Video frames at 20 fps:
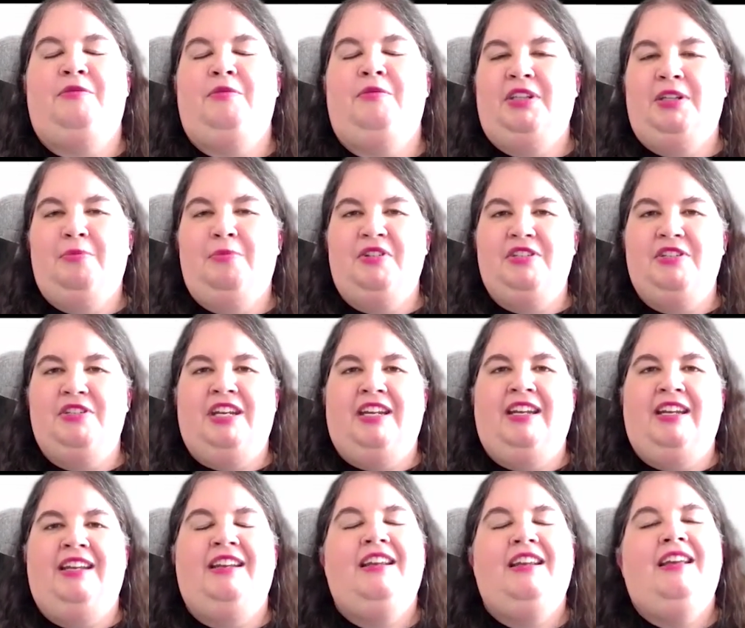would really appreciate
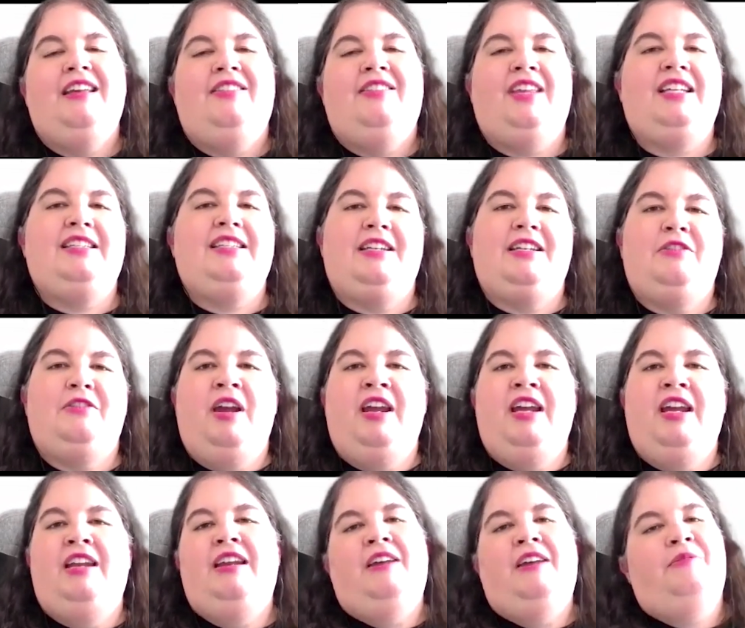it. Thanks again to
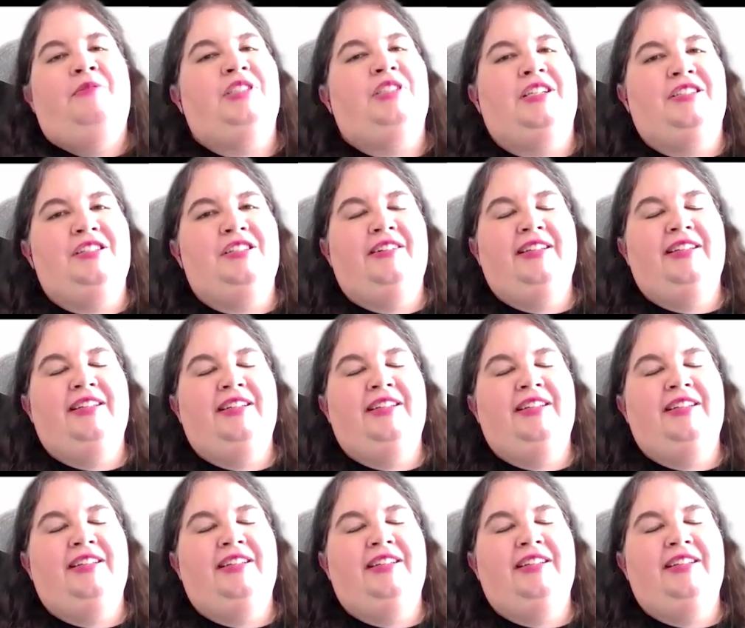Ryan, and we'll talk to y'all